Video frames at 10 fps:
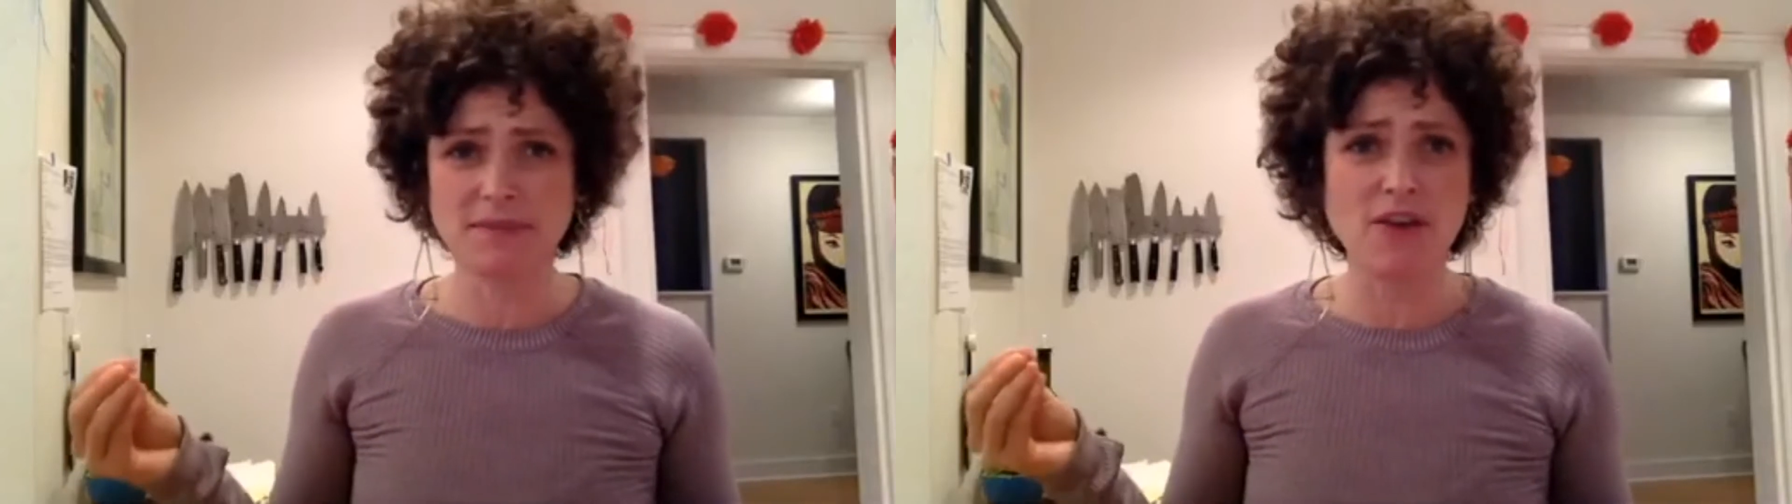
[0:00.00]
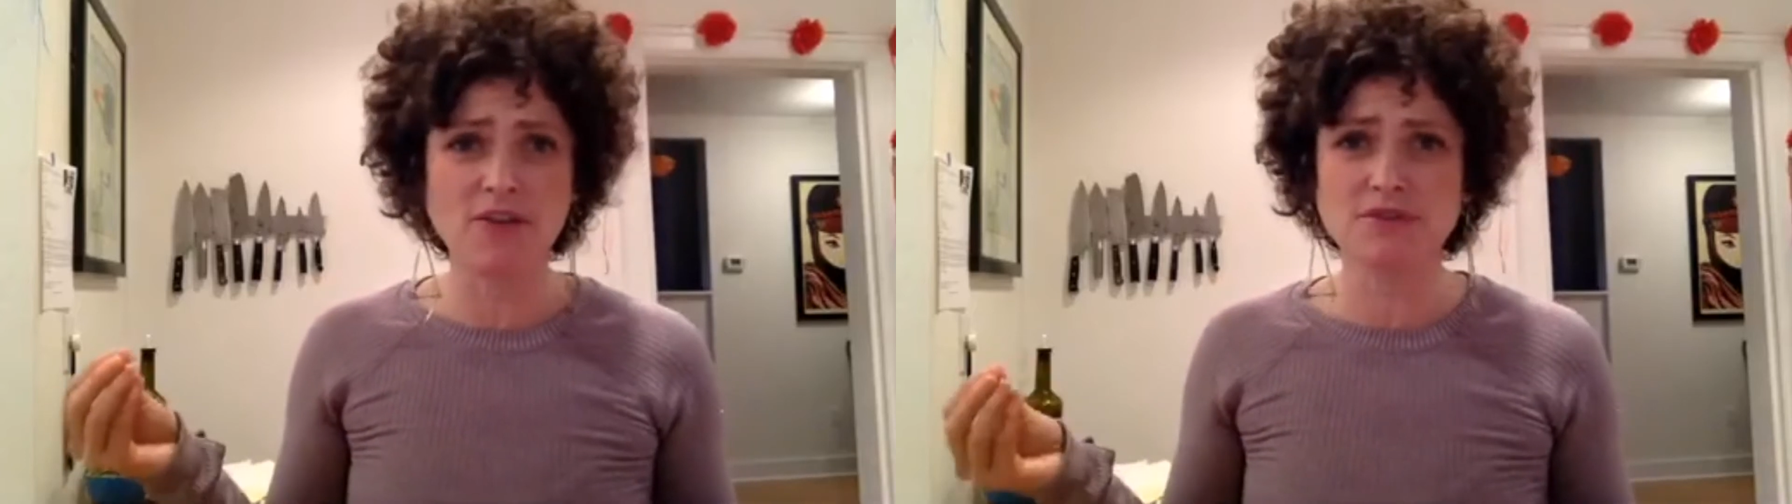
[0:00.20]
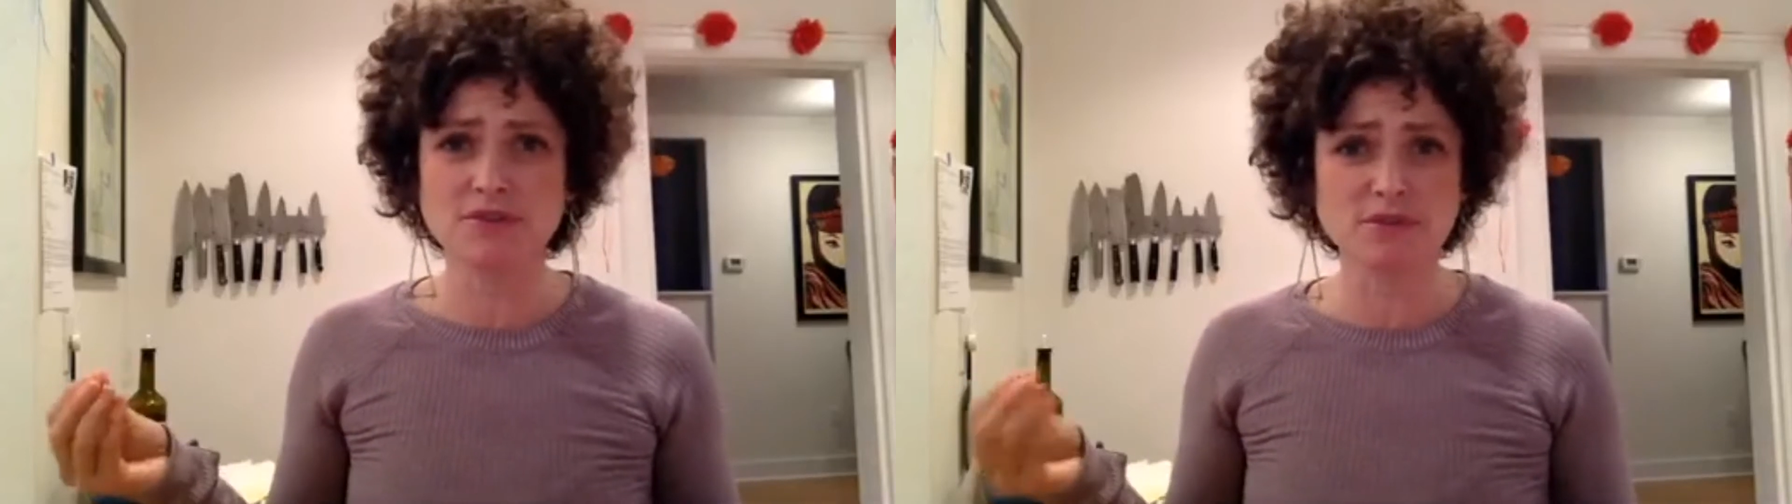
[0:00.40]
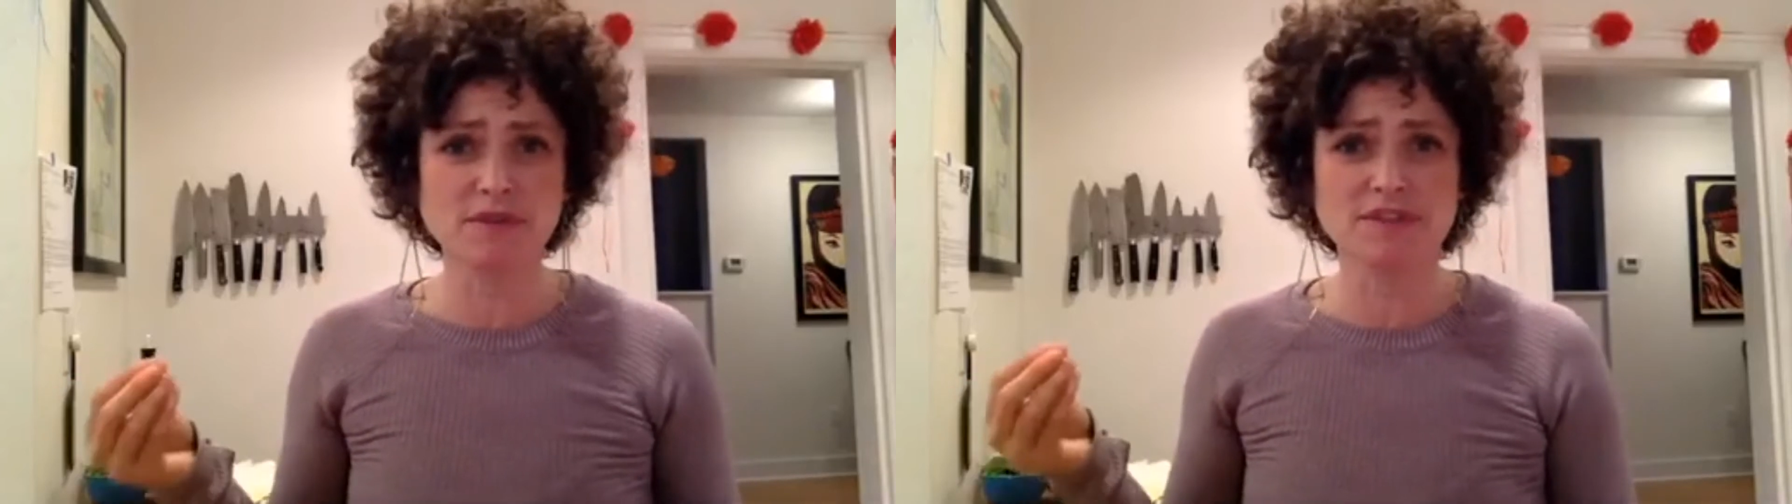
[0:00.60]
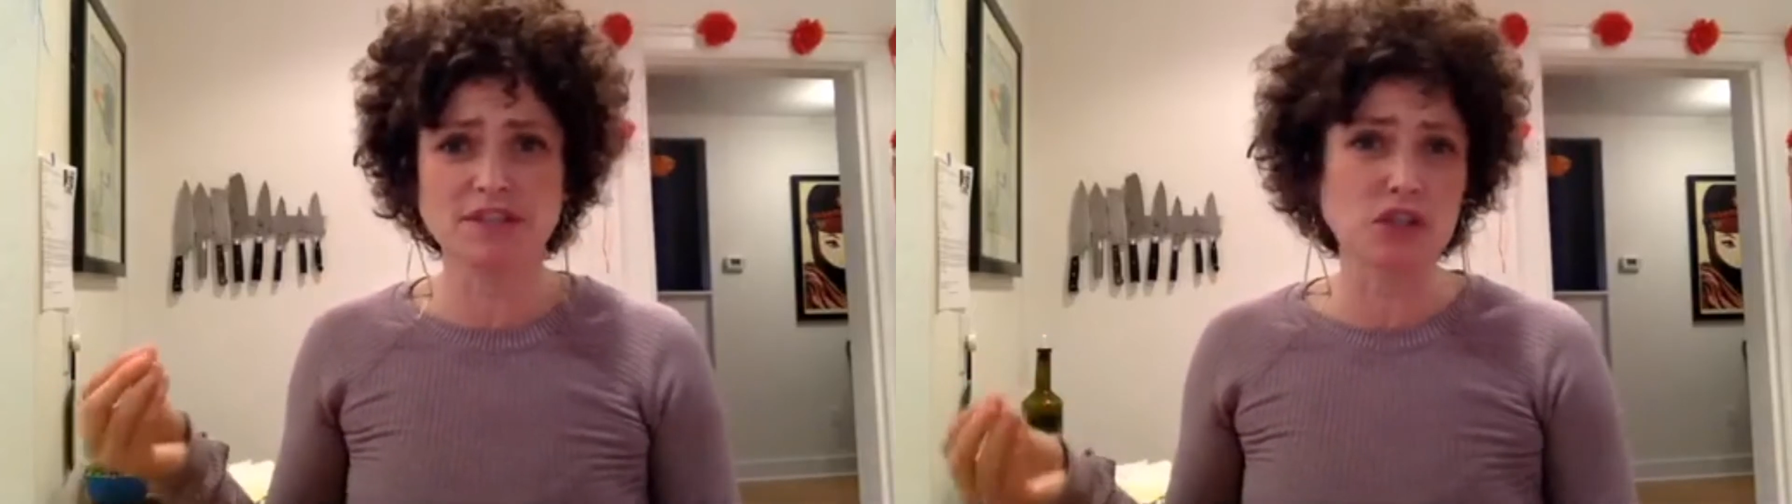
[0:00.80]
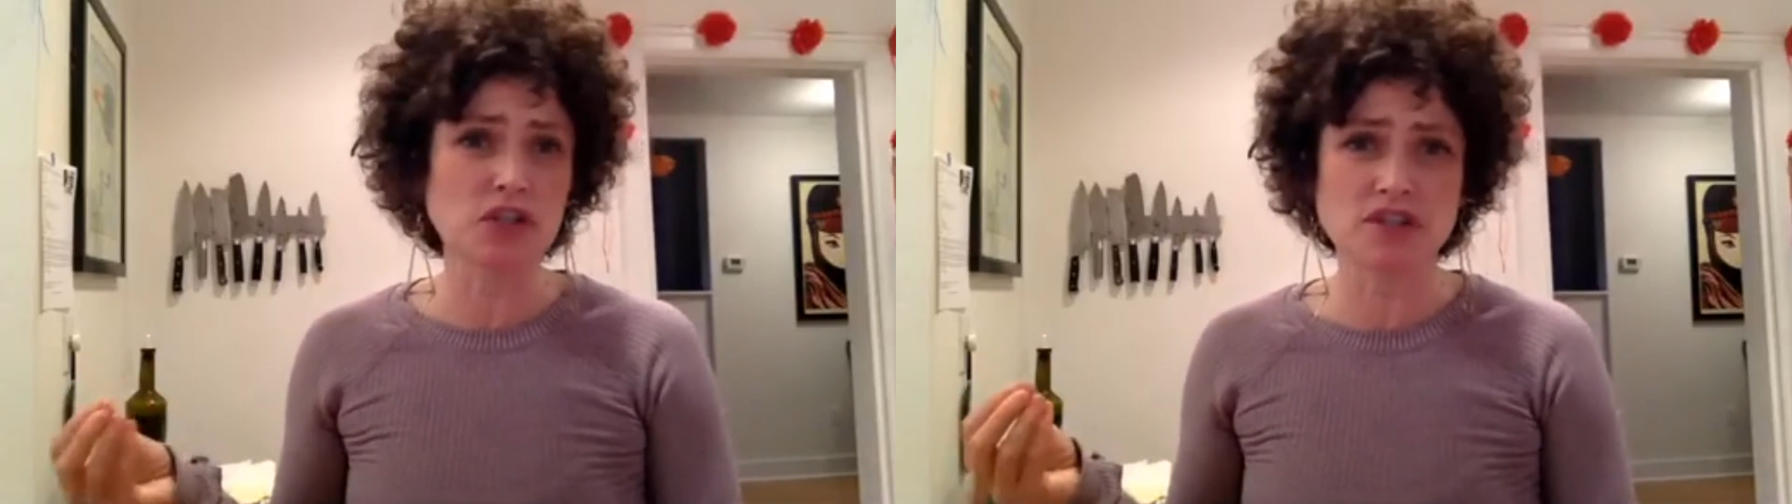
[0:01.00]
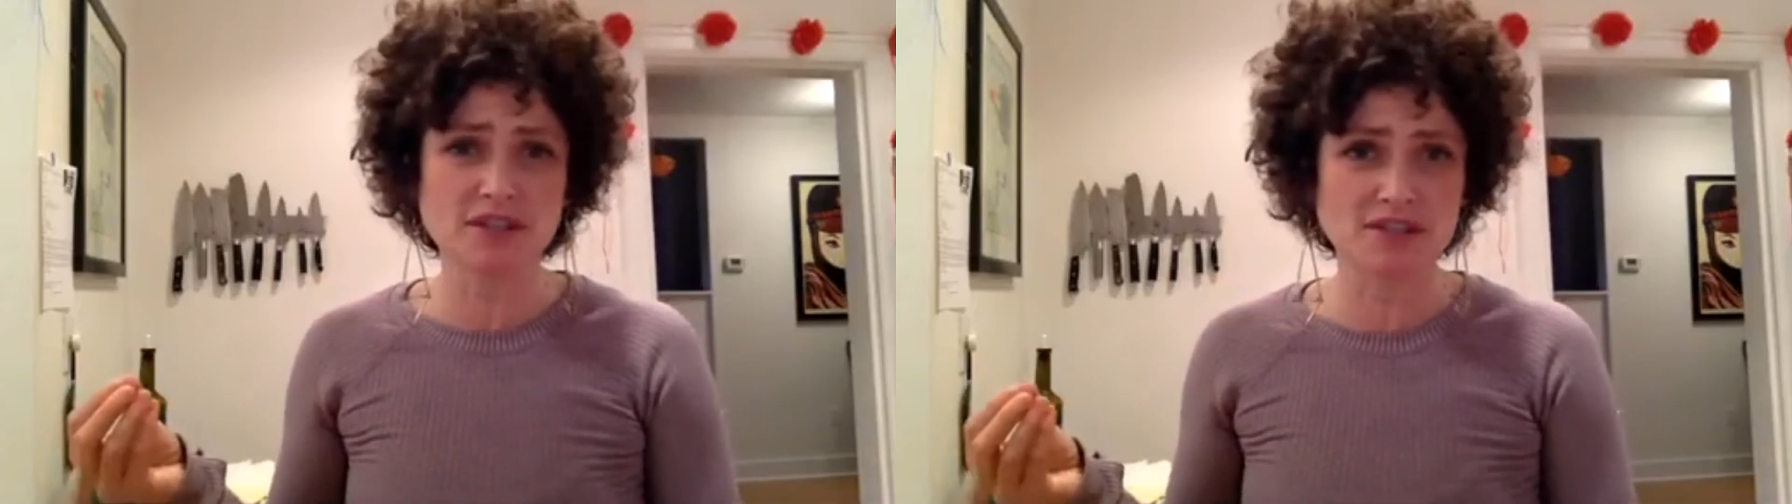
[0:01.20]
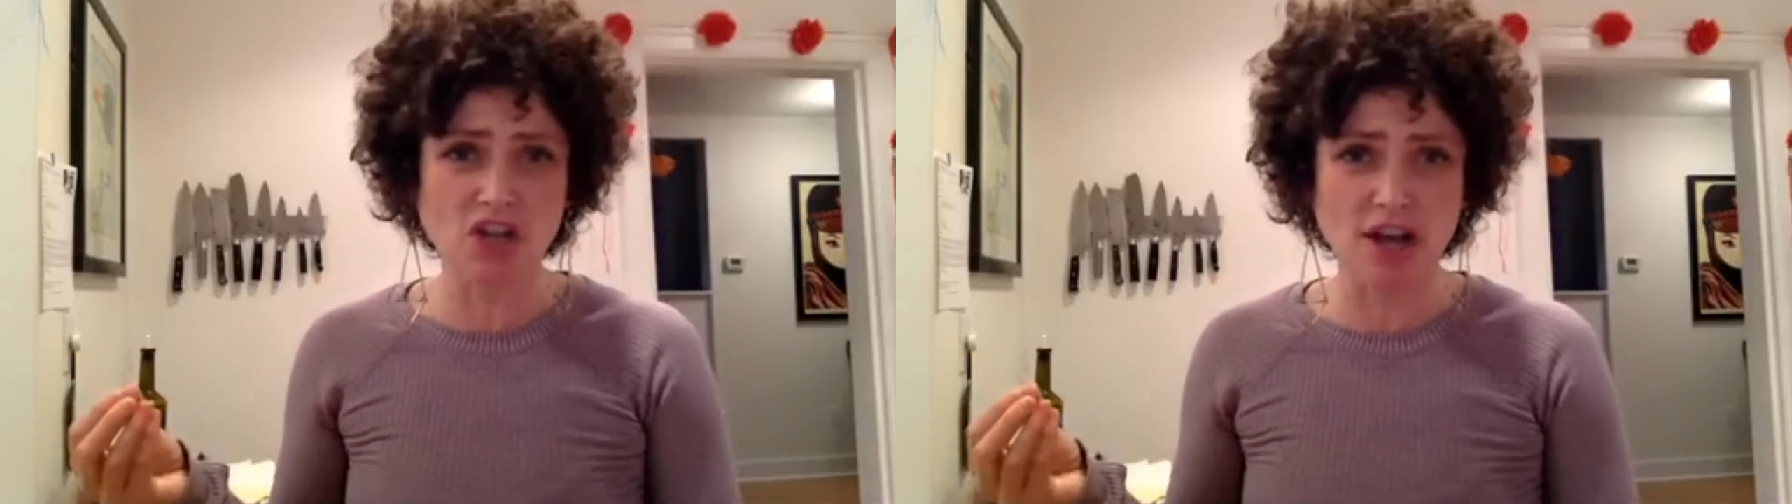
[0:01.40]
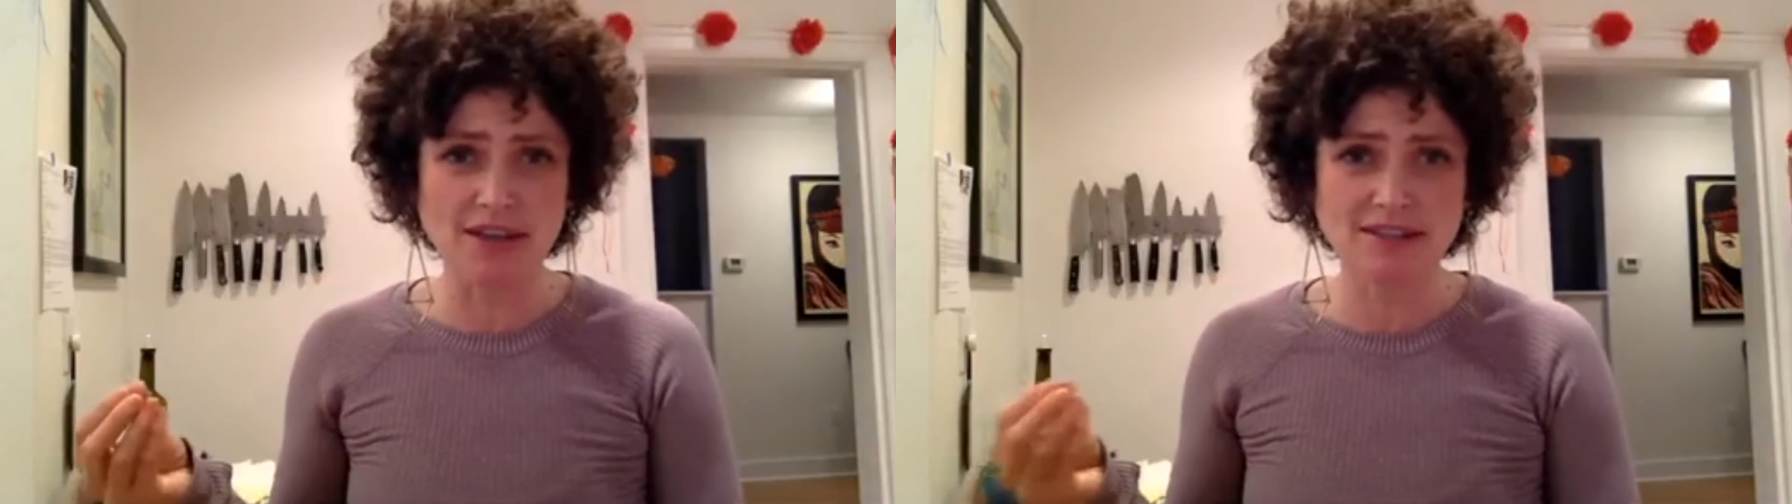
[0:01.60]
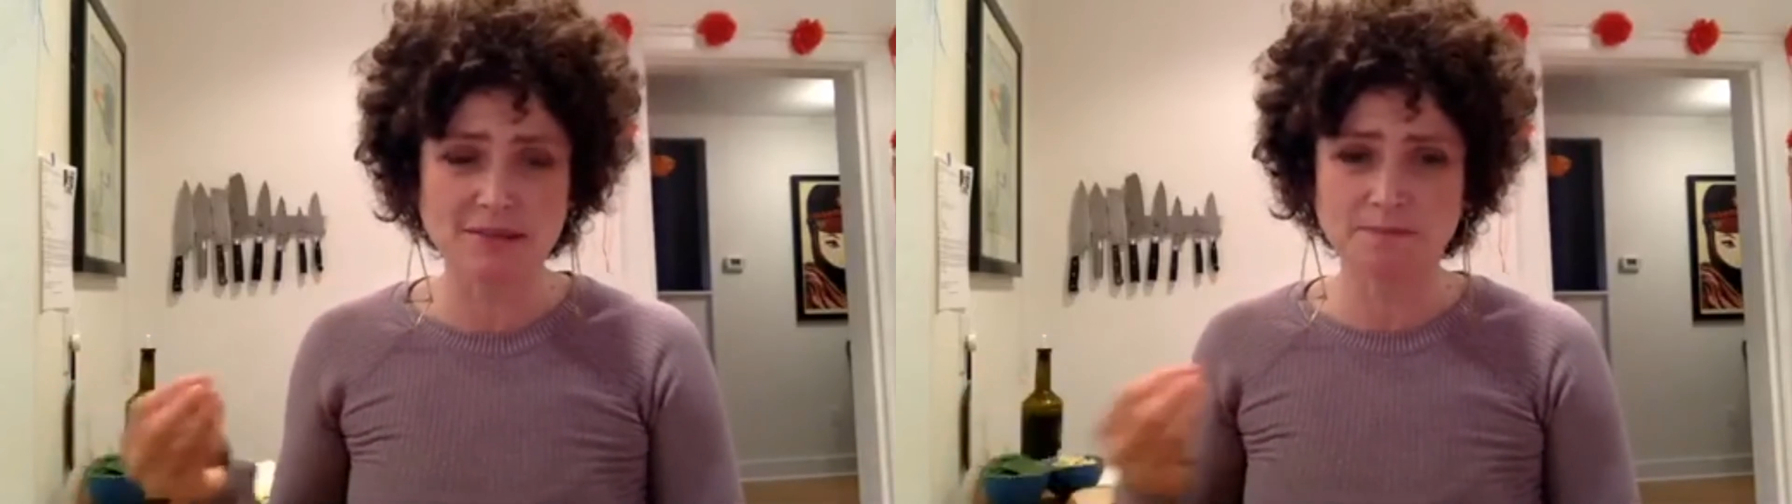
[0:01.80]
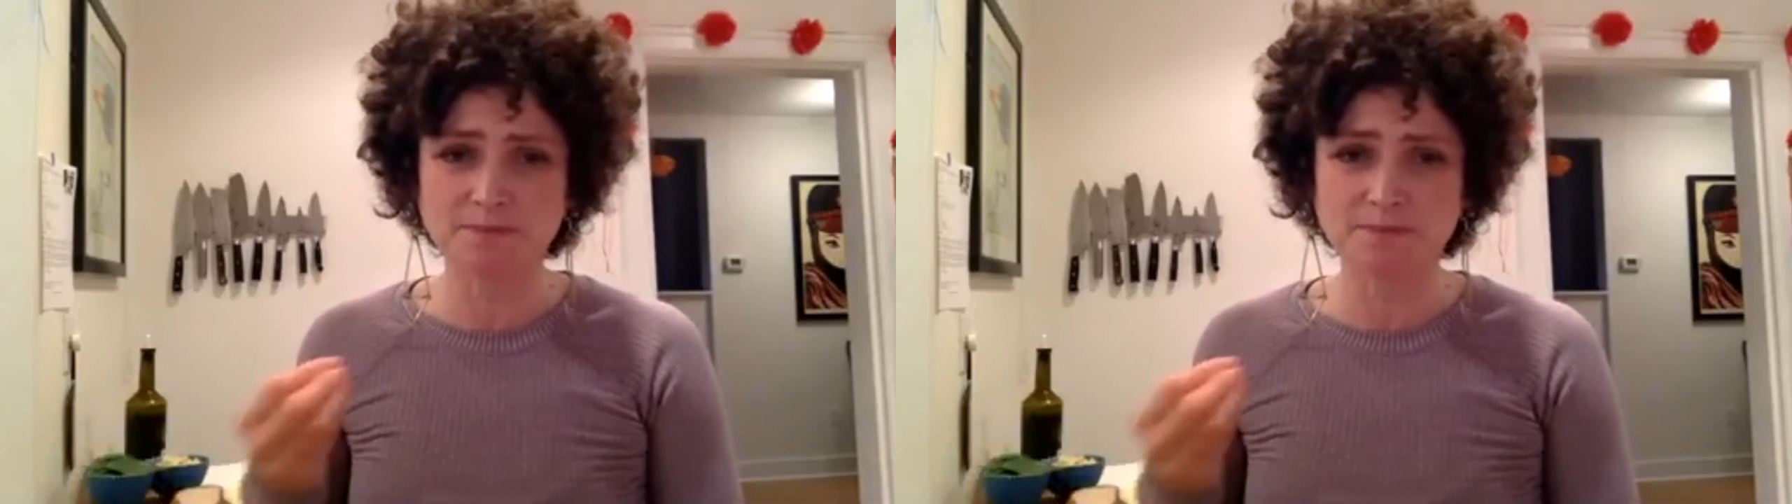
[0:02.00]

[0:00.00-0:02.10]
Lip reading: other sort of delicious sauce.